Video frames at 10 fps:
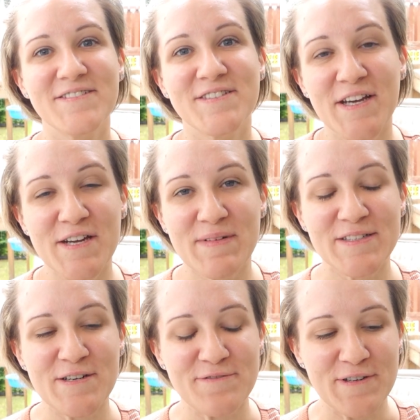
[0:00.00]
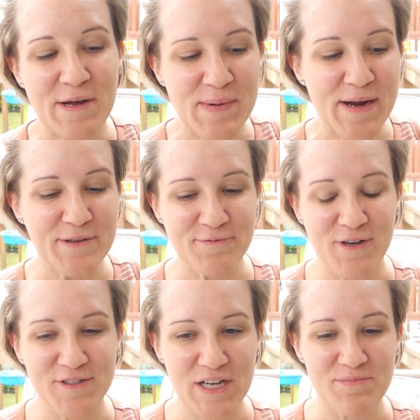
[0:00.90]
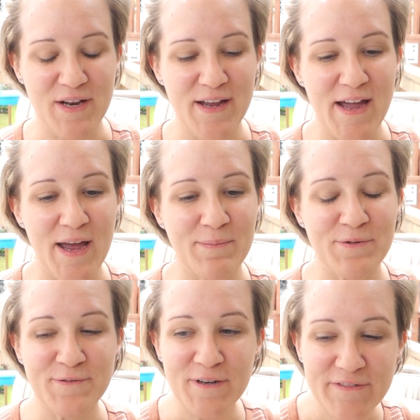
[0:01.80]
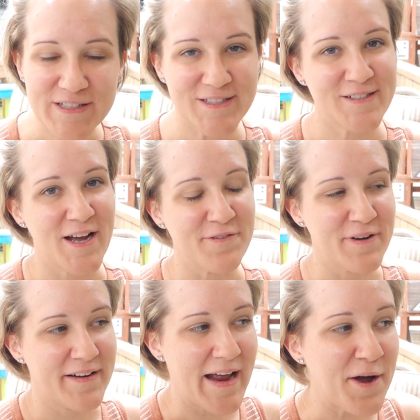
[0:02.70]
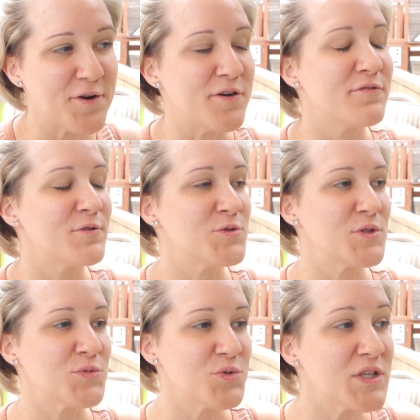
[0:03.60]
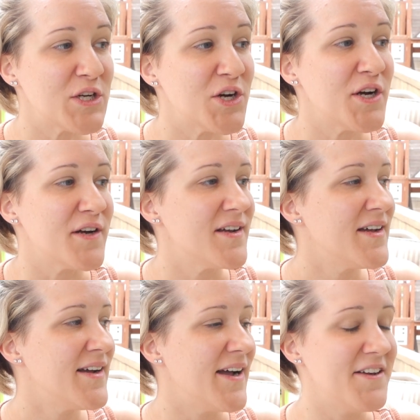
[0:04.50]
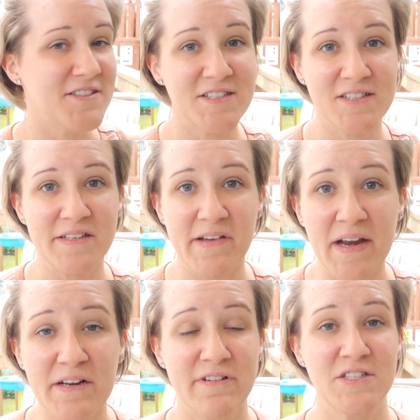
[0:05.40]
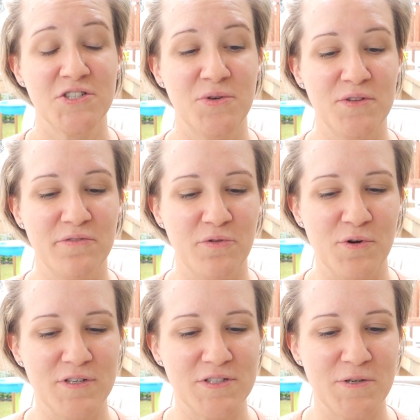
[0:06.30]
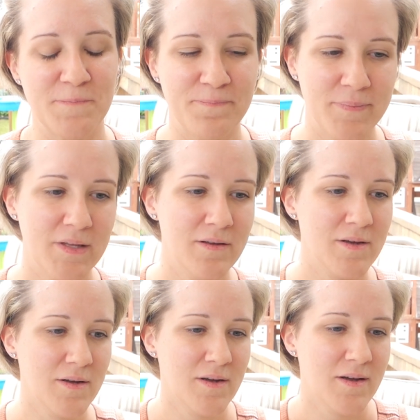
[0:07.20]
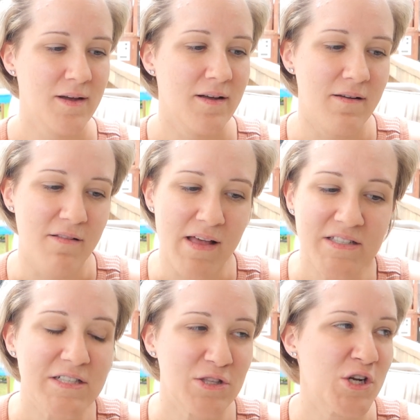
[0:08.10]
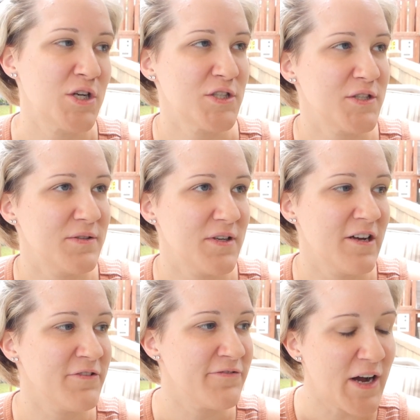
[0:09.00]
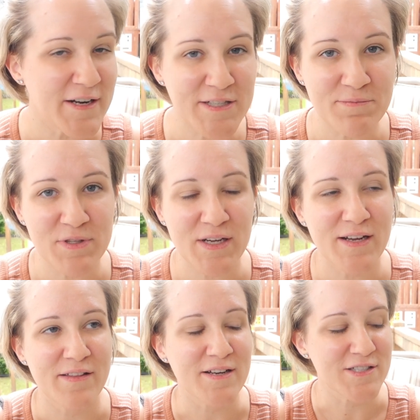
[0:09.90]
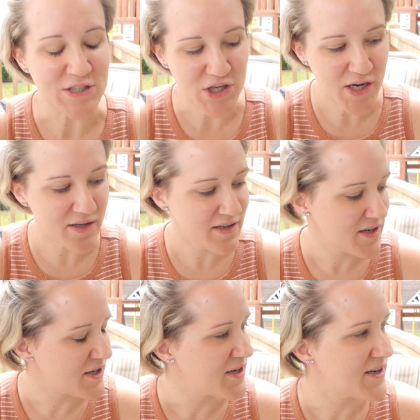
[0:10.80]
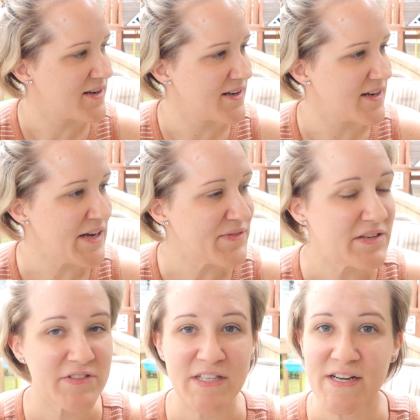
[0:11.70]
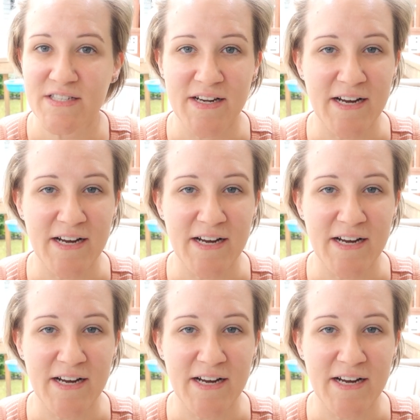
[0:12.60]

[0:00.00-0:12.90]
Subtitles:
Kicking myself for not buying the rug tape that I had previously that I ran out of, which was really good, and it didn't leave any residue on the floor. So lesson learned. If you find something that is good, even if it takes an